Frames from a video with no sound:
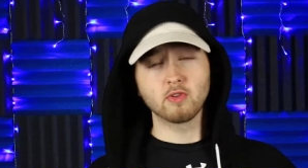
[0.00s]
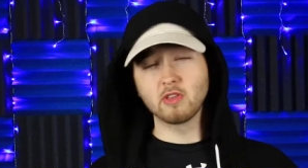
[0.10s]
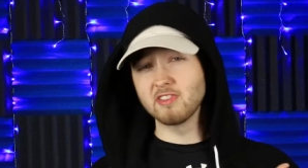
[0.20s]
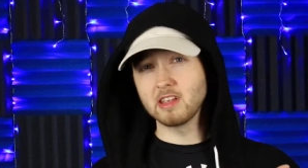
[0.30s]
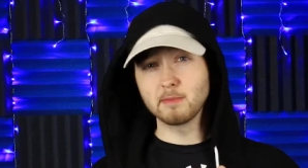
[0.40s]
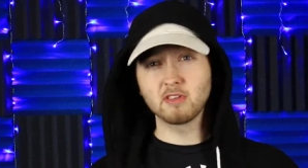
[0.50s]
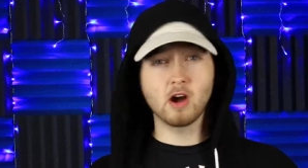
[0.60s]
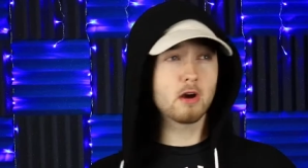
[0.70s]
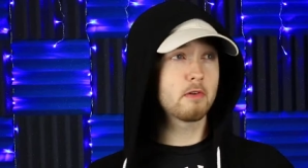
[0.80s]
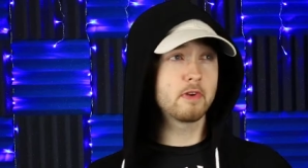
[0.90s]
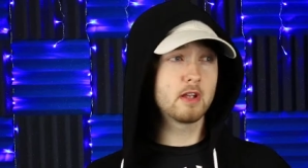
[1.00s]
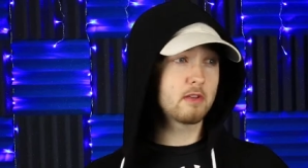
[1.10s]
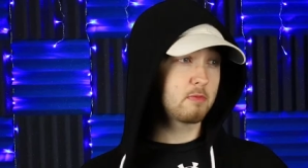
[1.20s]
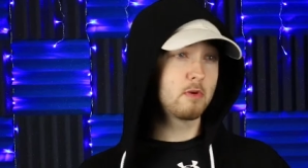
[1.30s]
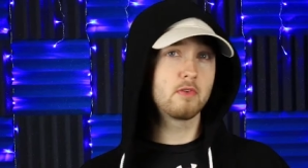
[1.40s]
cinematography in
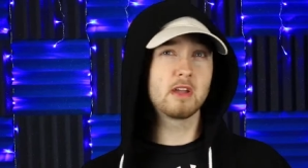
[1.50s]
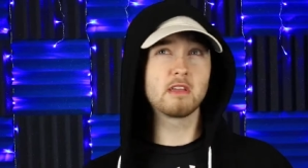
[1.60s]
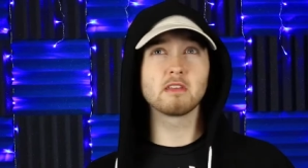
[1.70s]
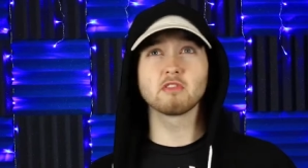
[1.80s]
this movie.